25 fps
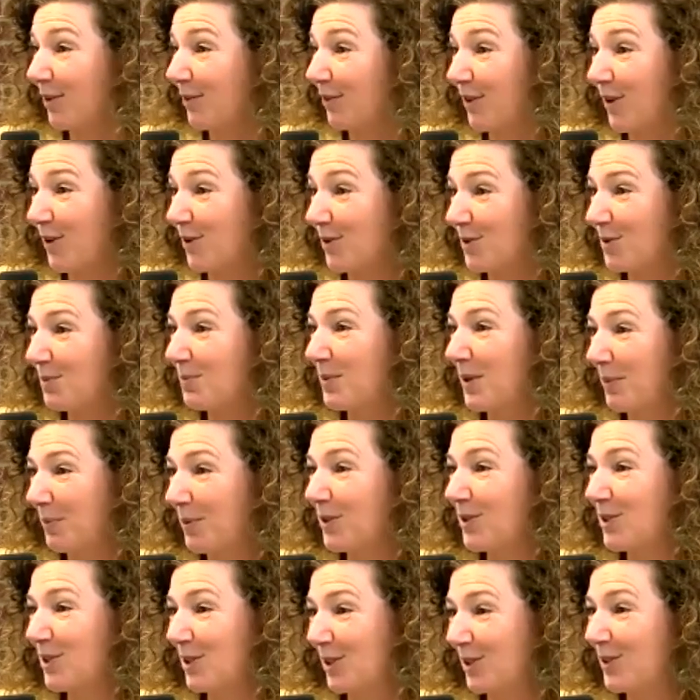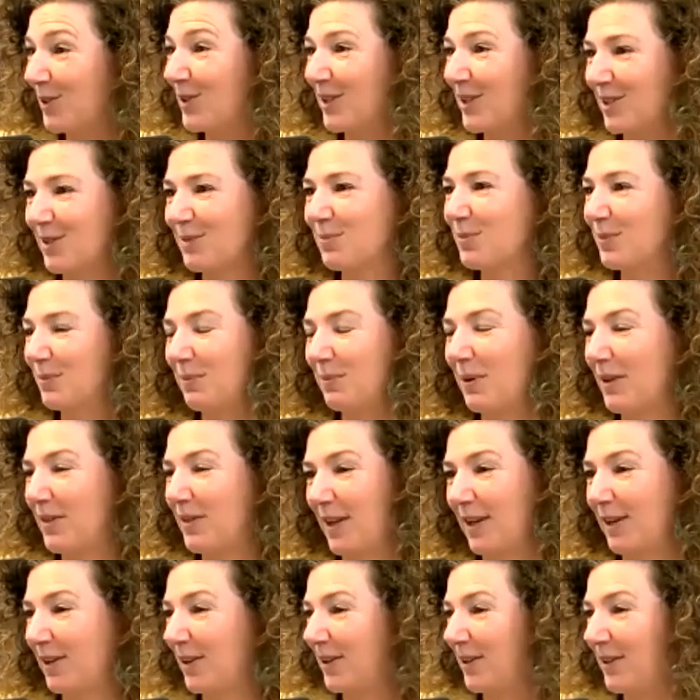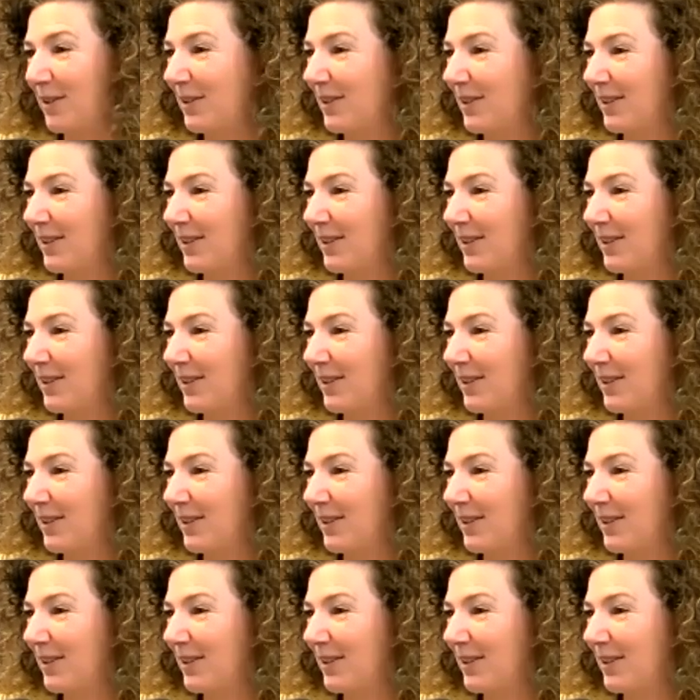of those people too, because I think